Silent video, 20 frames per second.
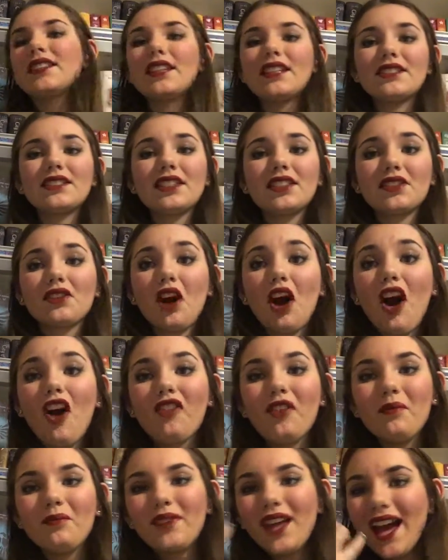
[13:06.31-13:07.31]
Gets this call
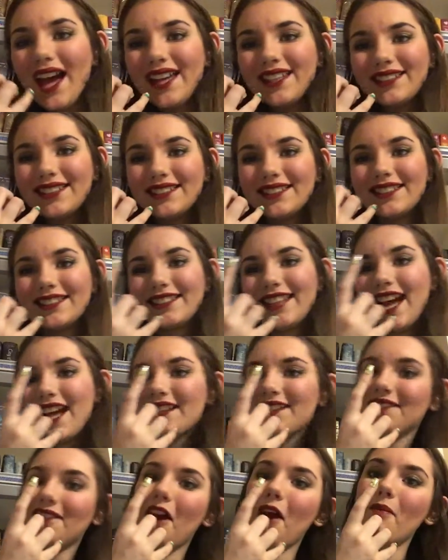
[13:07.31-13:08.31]
from Tess, and she's
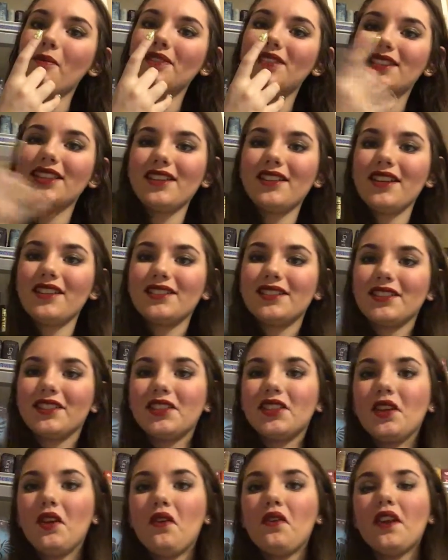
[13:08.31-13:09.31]
acting all mysterious and
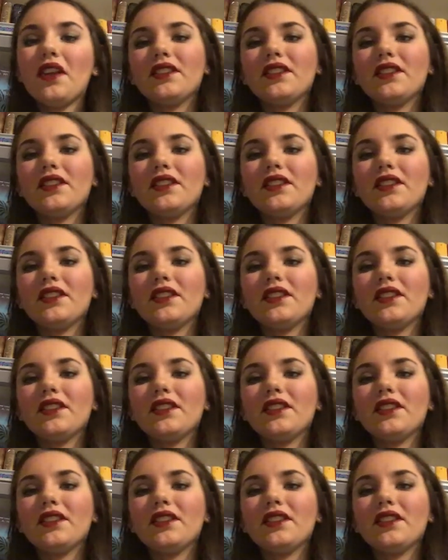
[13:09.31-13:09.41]
cute,